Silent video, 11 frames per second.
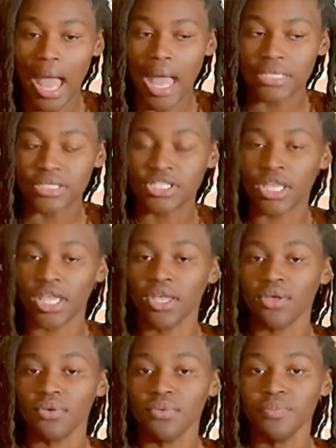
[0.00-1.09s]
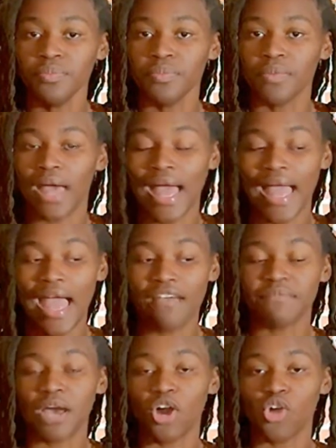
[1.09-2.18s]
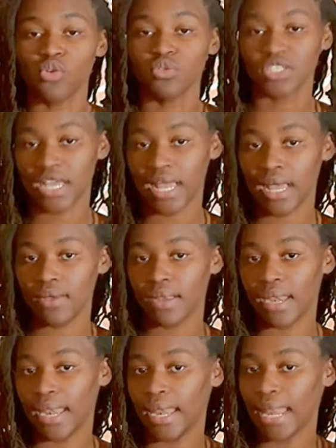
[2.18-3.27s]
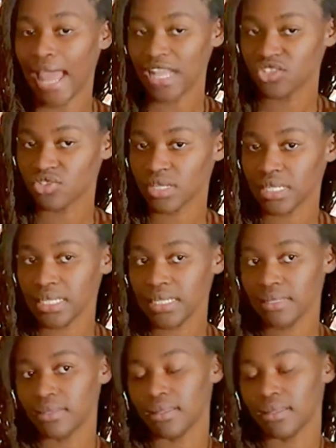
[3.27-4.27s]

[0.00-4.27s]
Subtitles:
Until I have my own child, naturally,